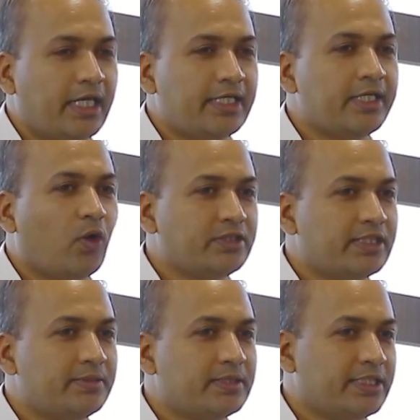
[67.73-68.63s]
at the
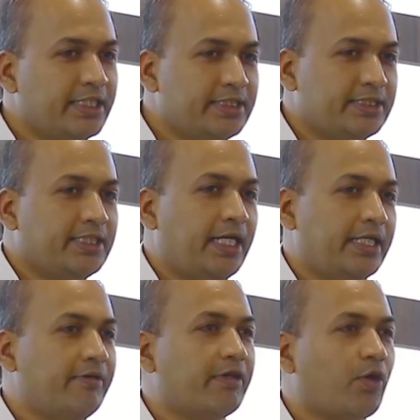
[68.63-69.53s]
concept stage
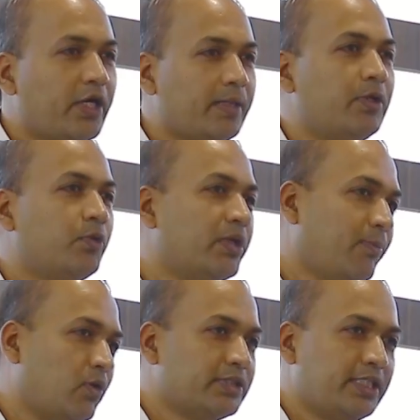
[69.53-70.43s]
and they were not able to
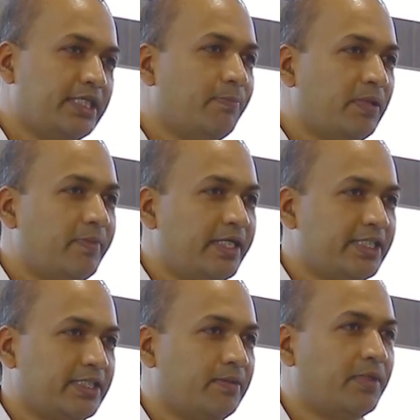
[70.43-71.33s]
demonstrate the
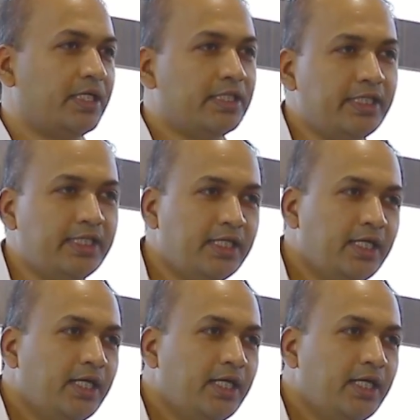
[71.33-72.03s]
implementation, but the